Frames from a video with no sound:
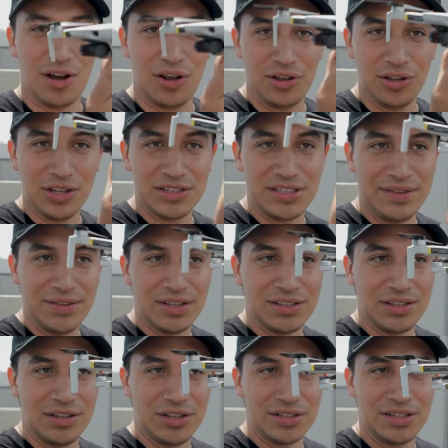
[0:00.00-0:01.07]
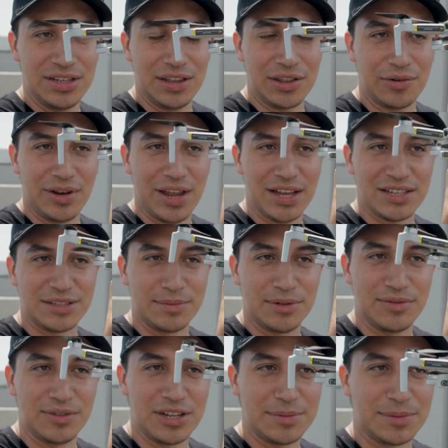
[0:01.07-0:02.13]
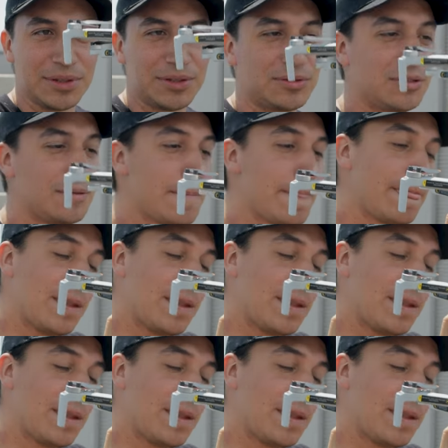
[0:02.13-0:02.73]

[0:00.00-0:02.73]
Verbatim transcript: Although you can see the 3-axis moving, that's pretty cool.